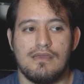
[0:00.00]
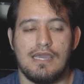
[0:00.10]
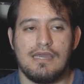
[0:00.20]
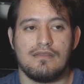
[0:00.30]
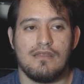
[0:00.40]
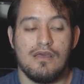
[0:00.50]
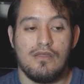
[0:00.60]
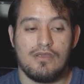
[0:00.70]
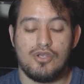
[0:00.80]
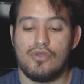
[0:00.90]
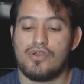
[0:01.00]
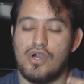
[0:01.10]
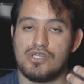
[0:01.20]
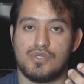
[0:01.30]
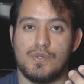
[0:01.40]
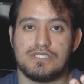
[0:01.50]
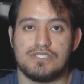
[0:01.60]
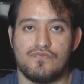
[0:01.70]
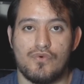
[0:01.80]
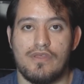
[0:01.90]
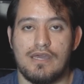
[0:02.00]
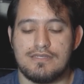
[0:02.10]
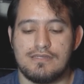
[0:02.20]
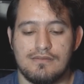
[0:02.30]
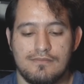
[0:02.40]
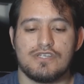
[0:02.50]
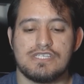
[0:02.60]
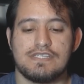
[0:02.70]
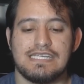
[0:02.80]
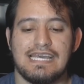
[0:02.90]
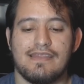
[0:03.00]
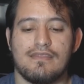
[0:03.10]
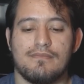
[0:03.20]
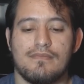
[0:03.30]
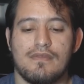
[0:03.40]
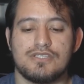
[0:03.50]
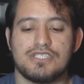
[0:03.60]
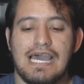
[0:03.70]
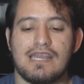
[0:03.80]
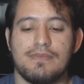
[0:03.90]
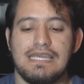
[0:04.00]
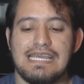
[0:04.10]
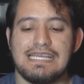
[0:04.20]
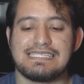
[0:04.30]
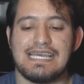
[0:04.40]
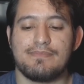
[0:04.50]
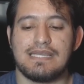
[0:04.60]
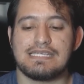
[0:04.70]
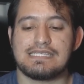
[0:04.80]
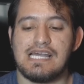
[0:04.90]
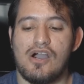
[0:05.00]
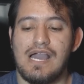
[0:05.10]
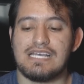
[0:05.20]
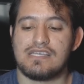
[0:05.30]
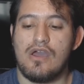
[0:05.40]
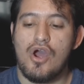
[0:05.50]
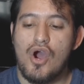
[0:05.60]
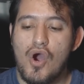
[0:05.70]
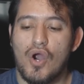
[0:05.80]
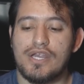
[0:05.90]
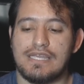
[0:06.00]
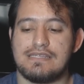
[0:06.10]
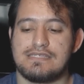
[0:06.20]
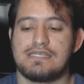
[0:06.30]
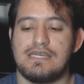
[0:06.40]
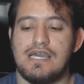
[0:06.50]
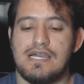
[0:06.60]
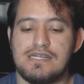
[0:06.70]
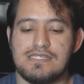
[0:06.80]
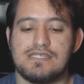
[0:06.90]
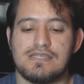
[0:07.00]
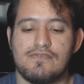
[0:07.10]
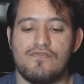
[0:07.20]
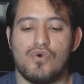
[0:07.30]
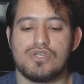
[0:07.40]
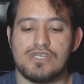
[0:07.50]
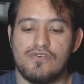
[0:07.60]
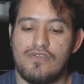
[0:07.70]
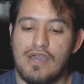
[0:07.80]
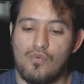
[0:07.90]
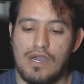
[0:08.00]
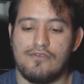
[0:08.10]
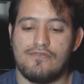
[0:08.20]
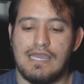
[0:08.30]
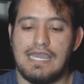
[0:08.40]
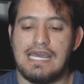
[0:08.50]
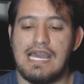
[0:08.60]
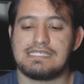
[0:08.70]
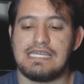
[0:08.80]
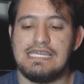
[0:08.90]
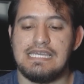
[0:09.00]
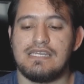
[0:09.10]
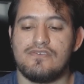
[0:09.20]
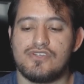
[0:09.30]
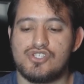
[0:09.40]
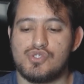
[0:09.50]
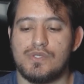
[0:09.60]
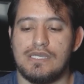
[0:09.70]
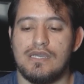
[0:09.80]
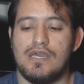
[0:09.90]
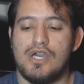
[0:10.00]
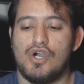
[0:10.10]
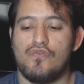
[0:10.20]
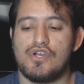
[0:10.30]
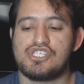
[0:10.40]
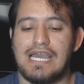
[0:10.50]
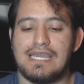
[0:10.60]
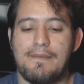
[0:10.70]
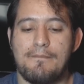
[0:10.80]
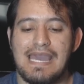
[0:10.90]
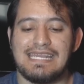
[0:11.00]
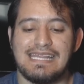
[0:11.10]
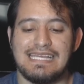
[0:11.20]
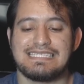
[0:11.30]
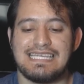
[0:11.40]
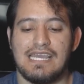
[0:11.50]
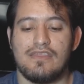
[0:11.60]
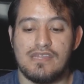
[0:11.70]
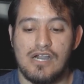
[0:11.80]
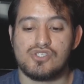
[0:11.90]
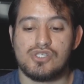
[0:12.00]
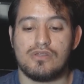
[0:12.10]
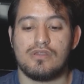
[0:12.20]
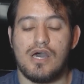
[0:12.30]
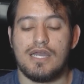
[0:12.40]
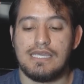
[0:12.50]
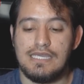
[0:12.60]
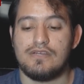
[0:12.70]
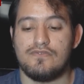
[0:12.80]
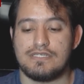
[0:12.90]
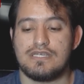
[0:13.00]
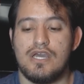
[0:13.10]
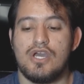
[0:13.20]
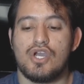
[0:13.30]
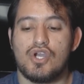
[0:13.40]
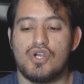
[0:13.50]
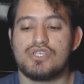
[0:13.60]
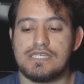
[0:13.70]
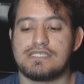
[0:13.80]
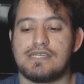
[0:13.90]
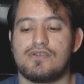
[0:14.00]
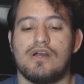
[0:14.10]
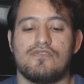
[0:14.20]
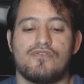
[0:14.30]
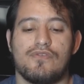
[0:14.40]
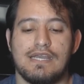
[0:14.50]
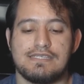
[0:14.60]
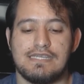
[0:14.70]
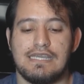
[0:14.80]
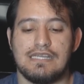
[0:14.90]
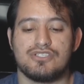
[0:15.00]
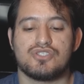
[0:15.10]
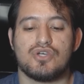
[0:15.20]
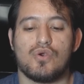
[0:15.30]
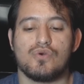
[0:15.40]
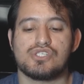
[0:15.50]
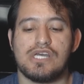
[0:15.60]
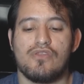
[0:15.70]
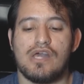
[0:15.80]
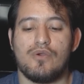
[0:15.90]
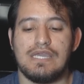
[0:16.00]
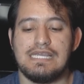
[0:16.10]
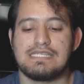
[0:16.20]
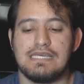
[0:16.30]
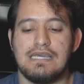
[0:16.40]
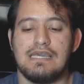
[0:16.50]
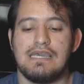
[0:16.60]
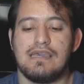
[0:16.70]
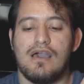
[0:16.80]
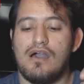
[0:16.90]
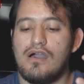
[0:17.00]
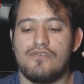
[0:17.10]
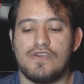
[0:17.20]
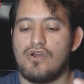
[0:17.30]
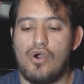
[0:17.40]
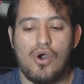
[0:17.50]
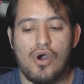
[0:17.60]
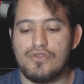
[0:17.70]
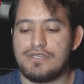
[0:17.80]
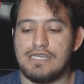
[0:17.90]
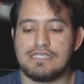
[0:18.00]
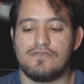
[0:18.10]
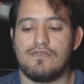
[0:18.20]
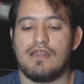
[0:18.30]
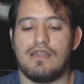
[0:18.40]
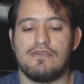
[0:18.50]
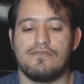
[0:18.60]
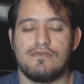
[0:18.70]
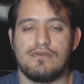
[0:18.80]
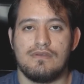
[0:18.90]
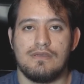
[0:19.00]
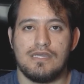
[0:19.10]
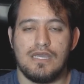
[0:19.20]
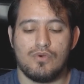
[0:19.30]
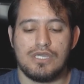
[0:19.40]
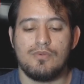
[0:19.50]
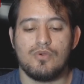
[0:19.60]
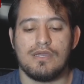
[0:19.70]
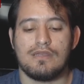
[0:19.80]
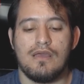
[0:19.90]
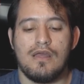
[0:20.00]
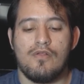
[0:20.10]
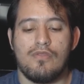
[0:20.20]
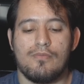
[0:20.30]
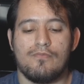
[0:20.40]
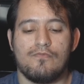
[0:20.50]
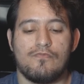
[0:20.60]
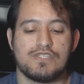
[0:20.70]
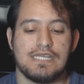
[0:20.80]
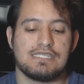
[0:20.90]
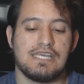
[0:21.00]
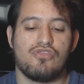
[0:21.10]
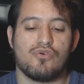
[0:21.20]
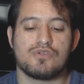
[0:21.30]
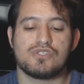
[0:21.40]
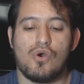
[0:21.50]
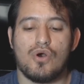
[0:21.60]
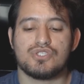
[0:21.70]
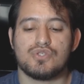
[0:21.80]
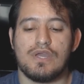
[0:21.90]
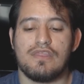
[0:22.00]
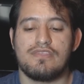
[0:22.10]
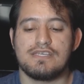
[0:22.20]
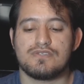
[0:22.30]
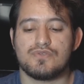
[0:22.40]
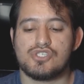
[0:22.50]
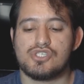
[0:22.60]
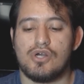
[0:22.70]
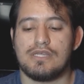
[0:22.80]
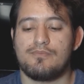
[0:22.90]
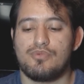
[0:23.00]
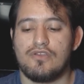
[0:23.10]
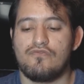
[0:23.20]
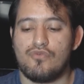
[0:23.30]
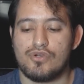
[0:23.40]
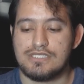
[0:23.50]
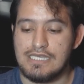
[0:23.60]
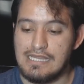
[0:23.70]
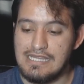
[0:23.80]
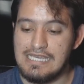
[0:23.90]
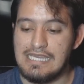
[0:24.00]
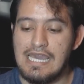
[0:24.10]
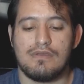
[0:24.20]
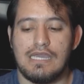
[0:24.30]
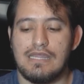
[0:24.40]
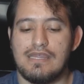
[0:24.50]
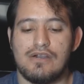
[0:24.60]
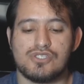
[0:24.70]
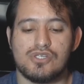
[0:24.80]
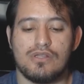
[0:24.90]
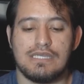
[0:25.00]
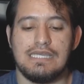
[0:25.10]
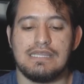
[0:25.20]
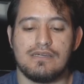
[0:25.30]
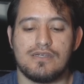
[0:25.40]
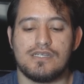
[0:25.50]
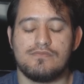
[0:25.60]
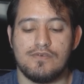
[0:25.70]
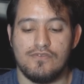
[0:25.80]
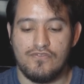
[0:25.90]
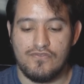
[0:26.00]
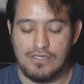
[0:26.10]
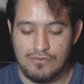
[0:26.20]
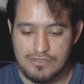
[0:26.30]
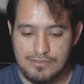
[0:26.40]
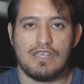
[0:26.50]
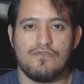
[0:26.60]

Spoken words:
And here are the consequences for that. Verse 17, and unto Adam he said, because thou hast hearkened unto the voice of thy wife, and hast eaten of the tree of which I commanded thee, saying, thou shalt not eat of it. Cursed is the ground for thy sake, and sorrow shalt thou eat of it all the days of thy life. And we'll keep going. Verse 18, thorns also and thistles shall it bring forth to thee, and thou shalt eat the herb of the field.